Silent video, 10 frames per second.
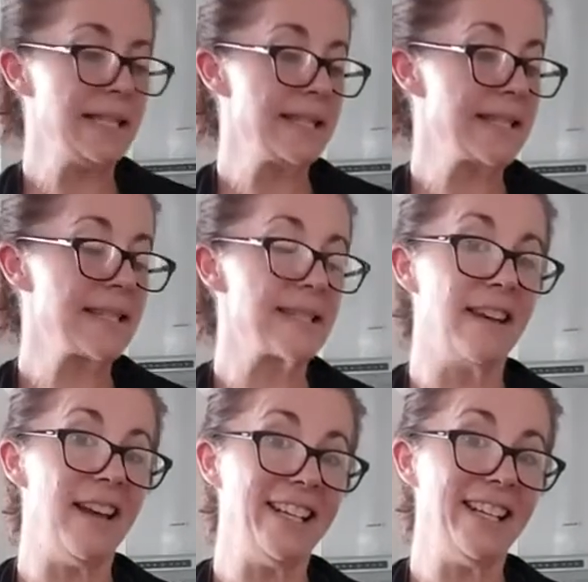
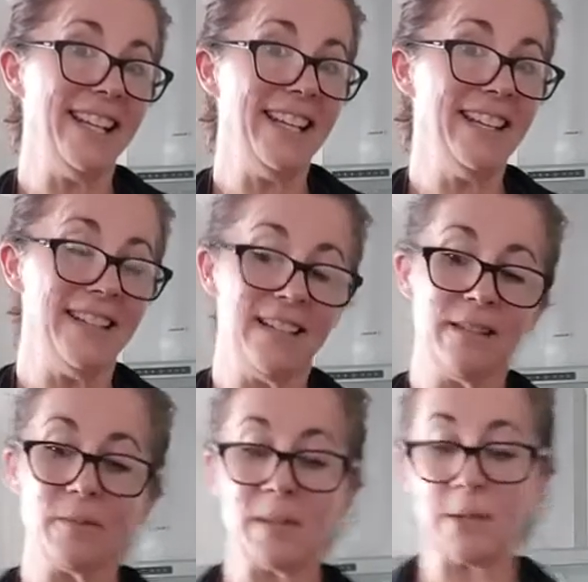slightly,
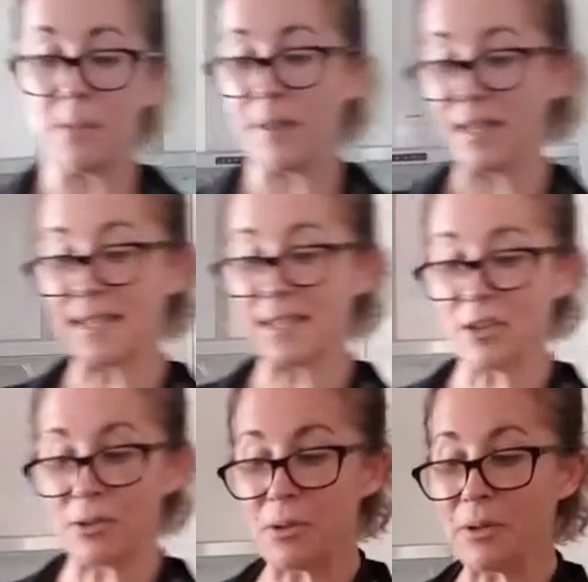especially with the
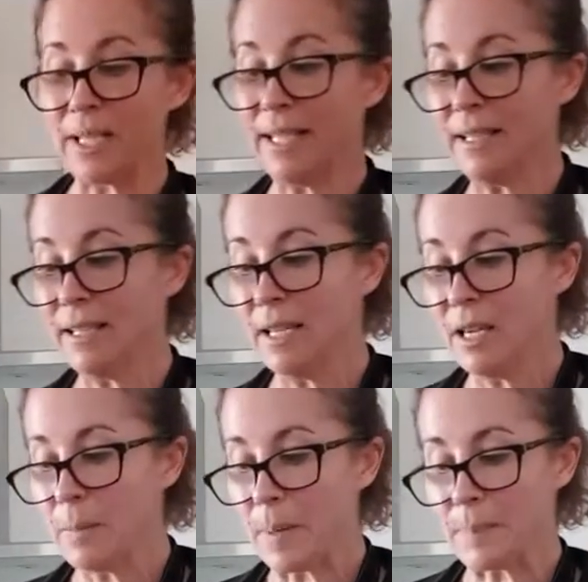slow cooking,
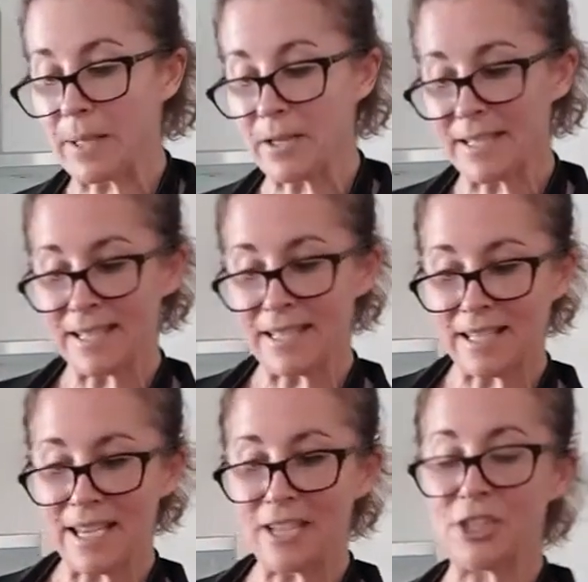but because it's in the
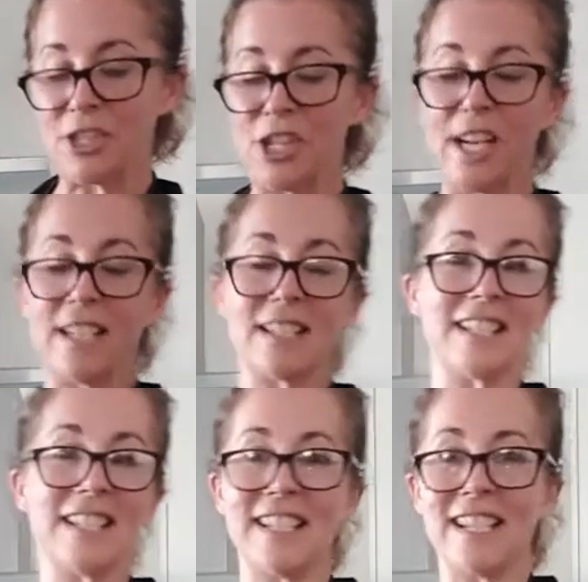larger chunks,
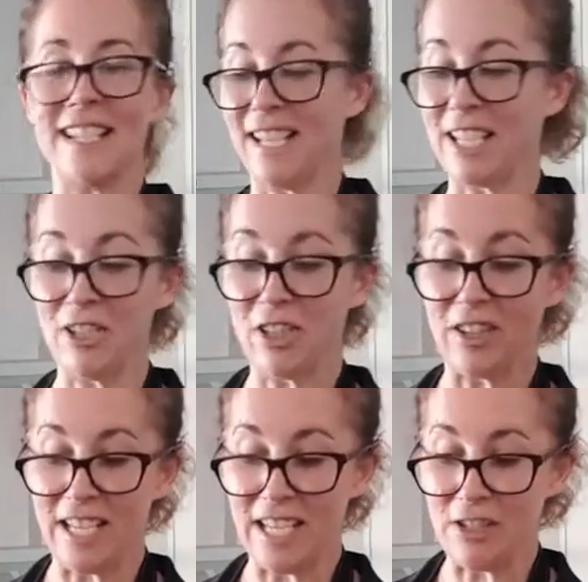you
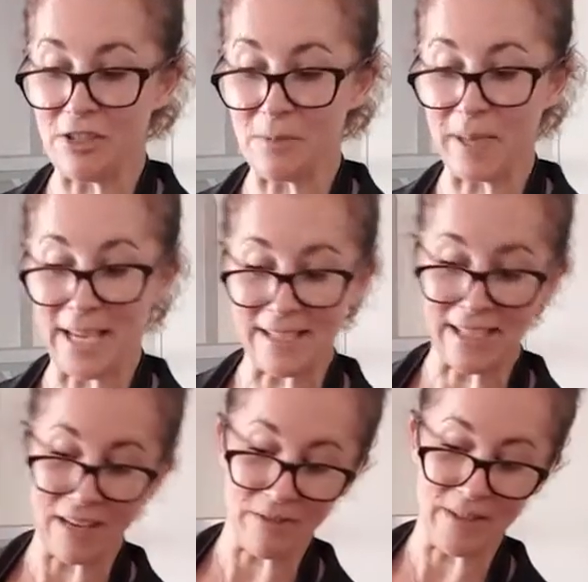don't need your blade
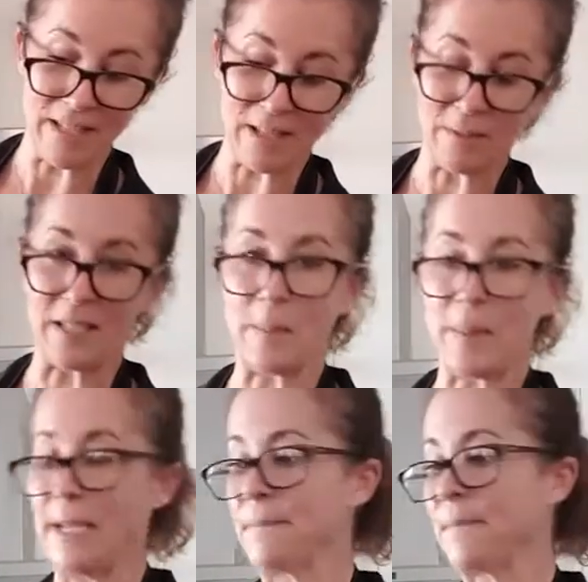cover for this
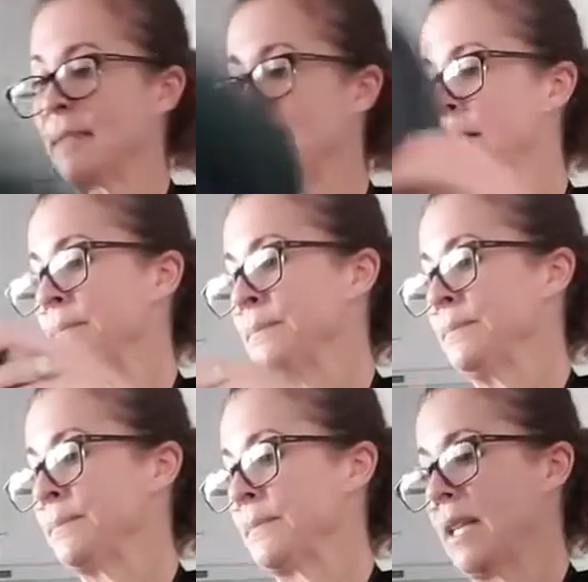recipe.
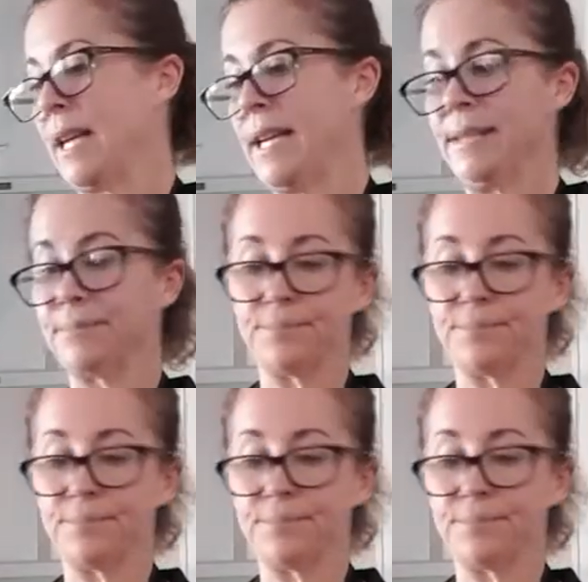Okay,